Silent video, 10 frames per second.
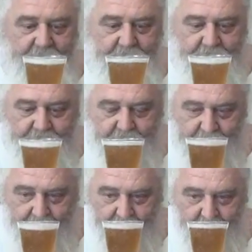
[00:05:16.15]

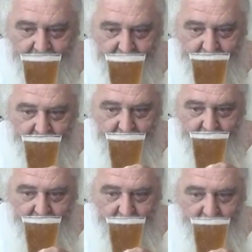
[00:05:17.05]

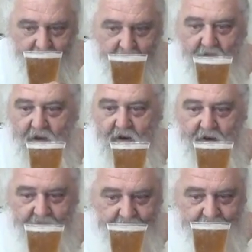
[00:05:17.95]
(silence)